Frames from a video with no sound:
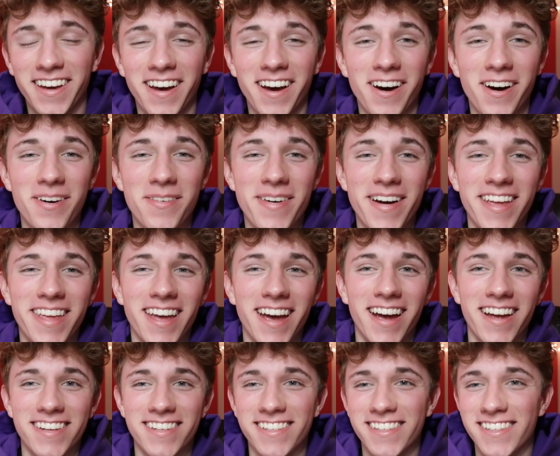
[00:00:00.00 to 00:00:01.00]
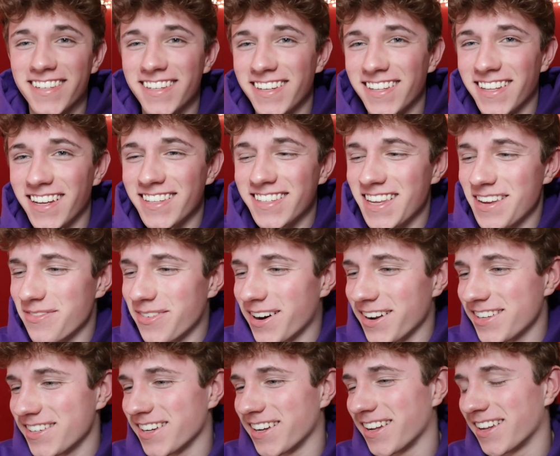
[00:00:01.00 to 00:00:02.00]
Oh my gosh, let's keep
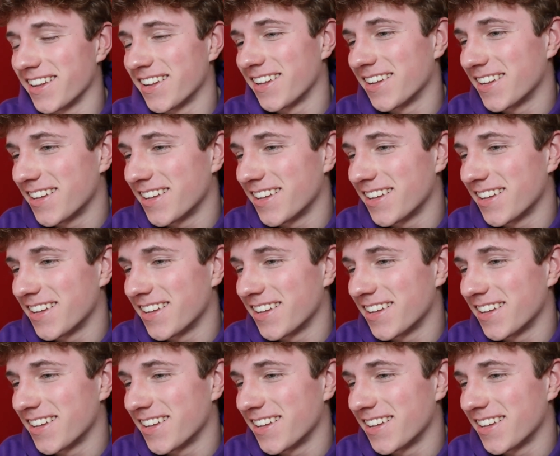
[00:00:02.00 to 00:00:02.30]
watching.